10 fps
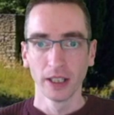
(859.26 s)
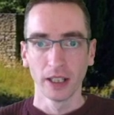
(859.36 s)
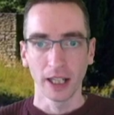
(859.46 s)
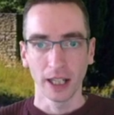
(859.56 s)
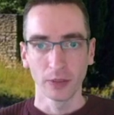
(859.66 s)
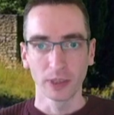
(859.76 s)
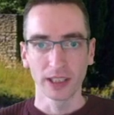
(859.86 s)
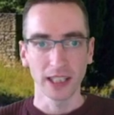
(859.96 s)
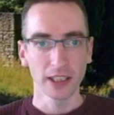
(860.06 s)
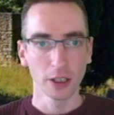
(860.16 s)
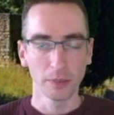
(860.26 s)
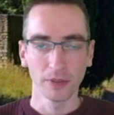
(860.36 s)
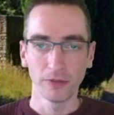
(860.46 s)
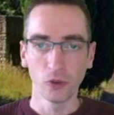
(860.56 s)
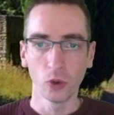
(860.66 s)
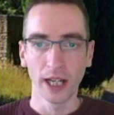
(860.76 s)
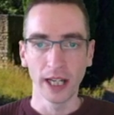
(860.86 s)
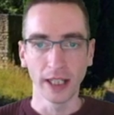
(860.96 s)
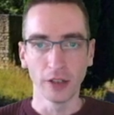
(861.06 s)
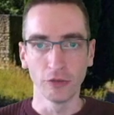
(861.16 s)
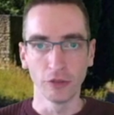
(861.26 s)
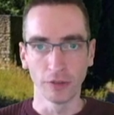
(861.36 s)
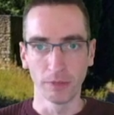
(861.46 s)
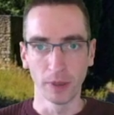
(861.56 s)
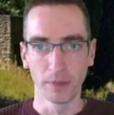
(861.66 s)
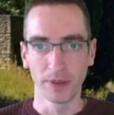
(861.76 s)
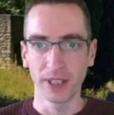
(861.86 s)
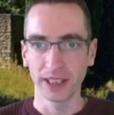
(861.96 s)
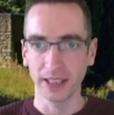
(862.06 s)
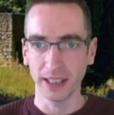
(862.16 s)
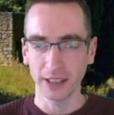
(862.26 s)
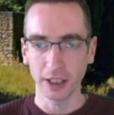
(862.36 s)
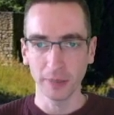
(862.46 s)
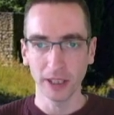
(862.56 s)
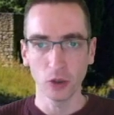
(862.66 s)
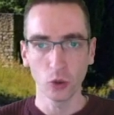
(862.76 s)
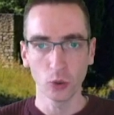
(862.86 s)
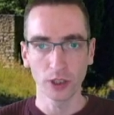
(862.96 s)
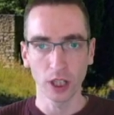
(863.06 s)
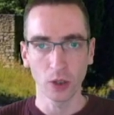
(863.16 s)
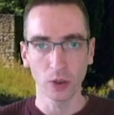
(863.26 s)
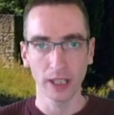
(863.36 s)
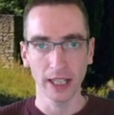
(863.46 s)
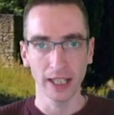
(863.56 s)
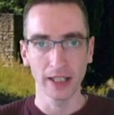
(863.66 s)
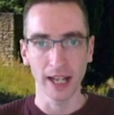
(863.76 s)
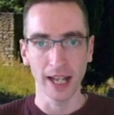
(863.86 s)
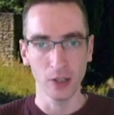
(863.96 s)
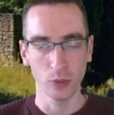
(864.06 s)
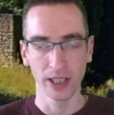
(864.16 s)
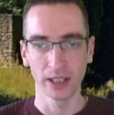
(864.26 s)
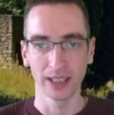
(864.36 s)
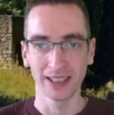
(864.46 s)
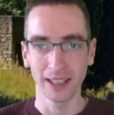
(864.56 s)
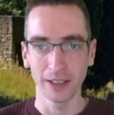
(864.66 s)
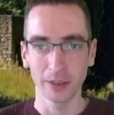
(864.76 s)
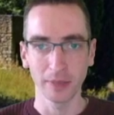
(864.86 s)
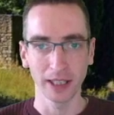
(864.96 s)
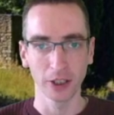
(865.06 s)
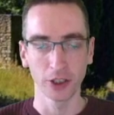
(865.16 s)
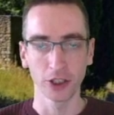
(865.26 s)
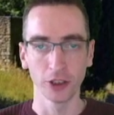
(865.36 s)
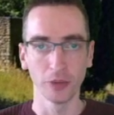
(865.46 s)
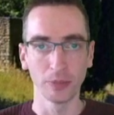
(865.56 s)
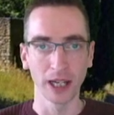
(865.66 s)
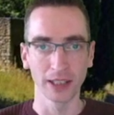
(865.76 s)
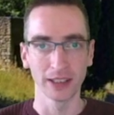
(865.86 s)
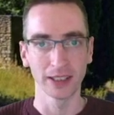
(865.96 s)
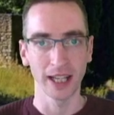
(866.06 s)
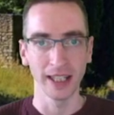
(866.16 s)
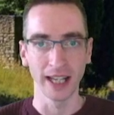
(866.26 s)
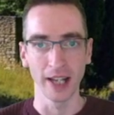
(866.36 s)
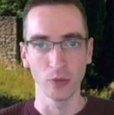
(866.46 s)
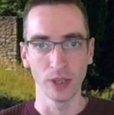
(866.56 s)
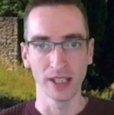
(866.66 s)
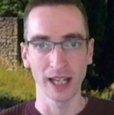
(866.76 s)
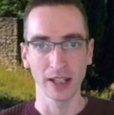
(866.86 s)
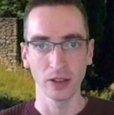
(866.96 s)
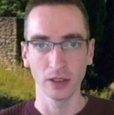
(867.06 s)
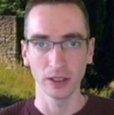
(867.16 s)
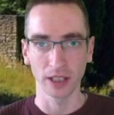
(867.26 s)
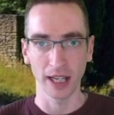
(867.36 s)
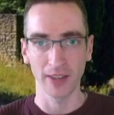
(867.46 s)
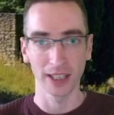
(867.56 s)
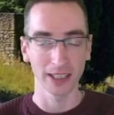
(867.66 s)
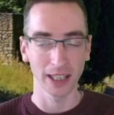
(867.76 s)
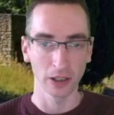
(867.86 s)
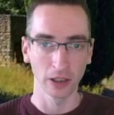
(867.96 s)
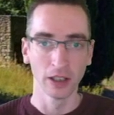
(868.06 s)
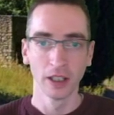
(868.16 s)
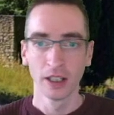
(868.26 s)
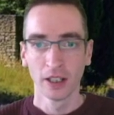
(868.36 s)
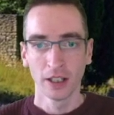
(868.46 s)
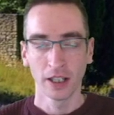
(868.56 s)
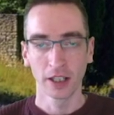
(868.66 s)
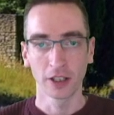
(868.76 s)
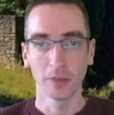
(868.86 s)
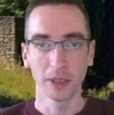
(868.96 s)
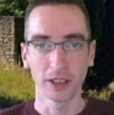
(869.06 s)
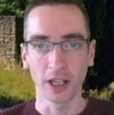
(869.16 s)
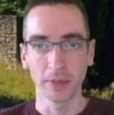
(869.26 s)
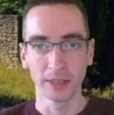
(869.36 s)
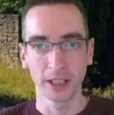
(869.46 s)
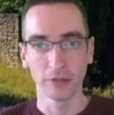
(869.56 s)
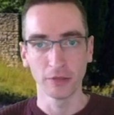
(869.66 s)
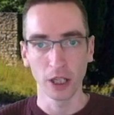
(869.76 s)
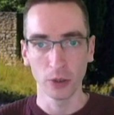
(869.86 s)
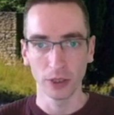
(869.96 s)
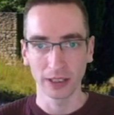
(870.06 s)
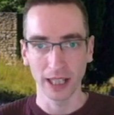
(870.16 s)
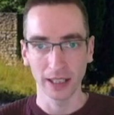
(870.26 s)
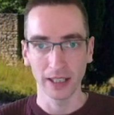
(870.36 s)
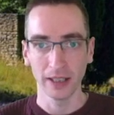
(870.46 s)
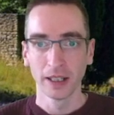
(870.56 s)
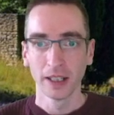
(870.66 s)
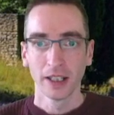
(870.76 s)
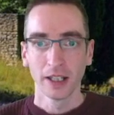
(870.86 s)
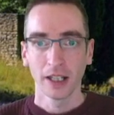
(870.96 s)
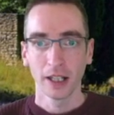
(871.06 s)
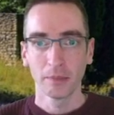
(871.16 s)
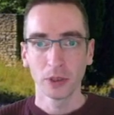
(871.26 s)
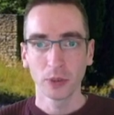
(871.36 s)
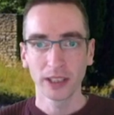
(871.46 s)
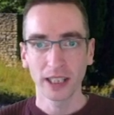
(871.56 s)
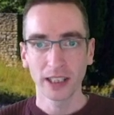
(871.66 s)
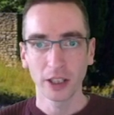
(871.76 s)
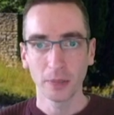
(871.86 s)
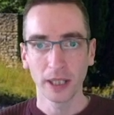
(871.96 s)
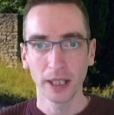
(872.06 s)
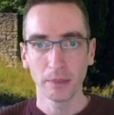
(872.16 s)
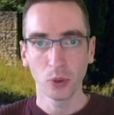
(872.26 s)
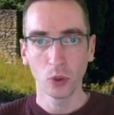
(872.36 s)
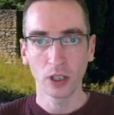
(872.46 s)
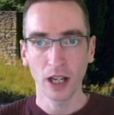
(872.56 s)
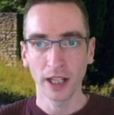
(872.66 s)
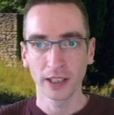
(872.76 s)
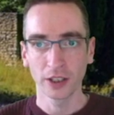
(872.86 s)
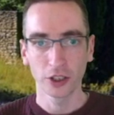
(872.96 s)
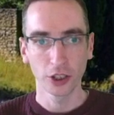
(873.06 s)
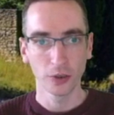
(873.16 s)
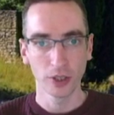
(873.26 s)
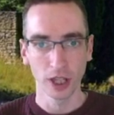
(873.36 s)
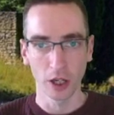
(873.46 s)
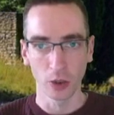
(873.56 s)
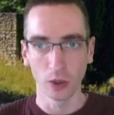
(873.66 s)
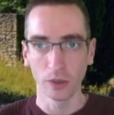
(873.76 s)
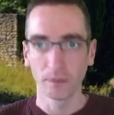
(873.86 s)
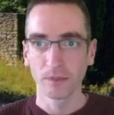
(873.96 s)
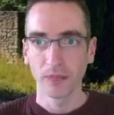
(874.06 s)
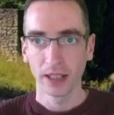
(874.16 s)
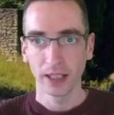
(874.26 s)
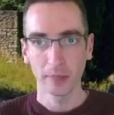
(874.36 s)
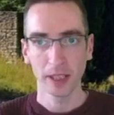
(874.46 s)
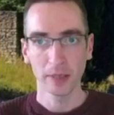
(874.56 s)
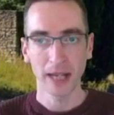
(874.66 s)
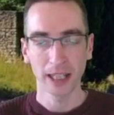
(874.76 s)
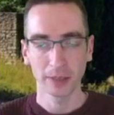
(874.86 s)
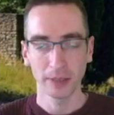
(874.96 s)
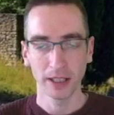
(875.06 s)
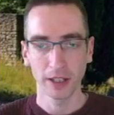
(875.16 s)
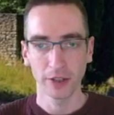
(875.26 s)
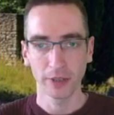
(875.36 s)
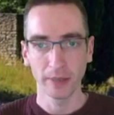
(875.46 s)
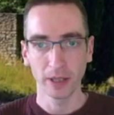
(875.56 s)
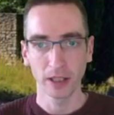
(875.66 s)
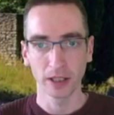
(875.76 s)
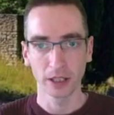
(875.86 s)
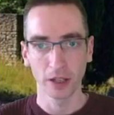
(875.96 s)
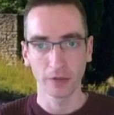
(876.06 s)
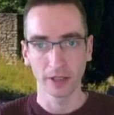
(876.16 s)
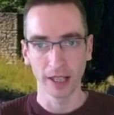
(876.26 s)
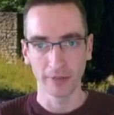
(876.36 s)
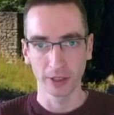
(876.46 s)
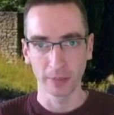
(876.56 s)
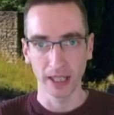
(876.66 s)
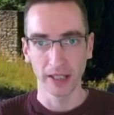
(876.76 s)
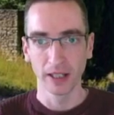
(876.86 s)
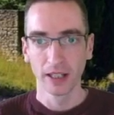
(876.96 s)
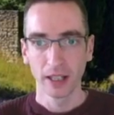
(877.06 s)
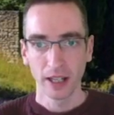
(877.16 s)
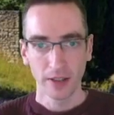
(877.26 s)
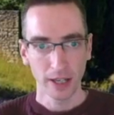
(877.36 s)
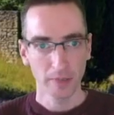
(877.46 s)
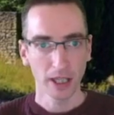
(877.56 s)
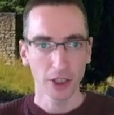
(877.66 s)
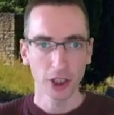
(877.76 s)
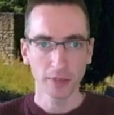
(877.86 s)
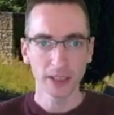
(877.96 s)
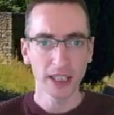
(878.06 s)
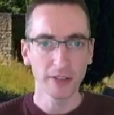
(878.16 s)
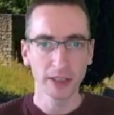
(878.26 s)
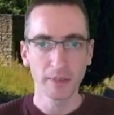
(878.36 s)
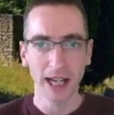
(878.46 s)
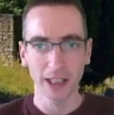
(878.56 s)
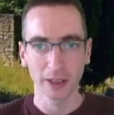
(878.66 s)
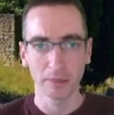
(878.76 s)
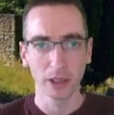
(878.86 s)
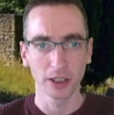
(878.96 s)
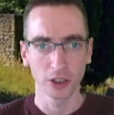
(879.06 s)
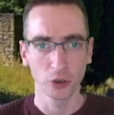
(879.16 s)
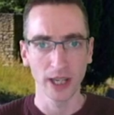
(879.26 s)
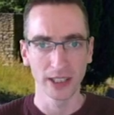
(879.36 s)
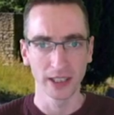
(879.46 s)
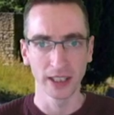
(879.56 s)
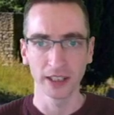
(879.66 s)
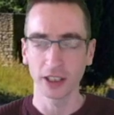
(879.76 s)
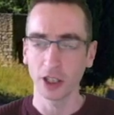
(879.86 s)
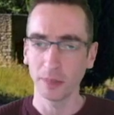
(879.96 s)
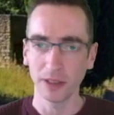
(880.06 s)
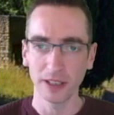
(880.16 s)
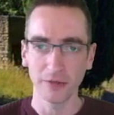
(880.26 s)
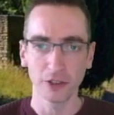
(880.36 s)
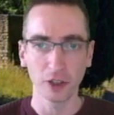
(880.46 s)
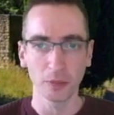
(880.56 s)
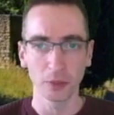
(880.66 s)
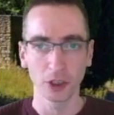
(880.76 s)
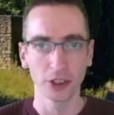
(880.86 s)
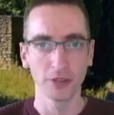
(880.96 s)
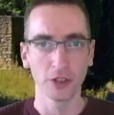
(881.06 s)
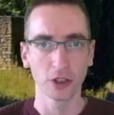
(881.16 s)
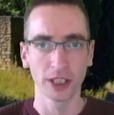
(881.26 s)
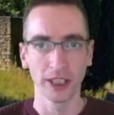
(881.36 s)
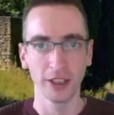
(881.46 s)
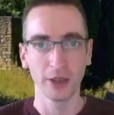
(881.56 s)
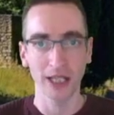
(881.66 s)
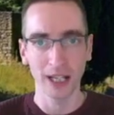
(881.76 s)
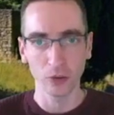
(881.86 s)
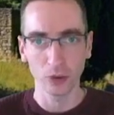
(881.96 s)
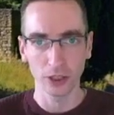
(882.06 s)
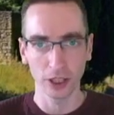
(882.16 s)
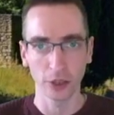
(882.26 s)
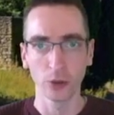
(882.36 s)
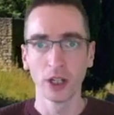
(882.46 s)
And we're setting up for a rough bump. This is going to be an awkward hole in headwind. I didn't manage to practice any headwind angles. I had this angle a couple of times in a row, sadly. But we're setting up here ball guide to the hole. Little bit of backspin, 3 bars of left spin. Then my adjustment here is max plus 20. There's a couple of different options you've got here. You can also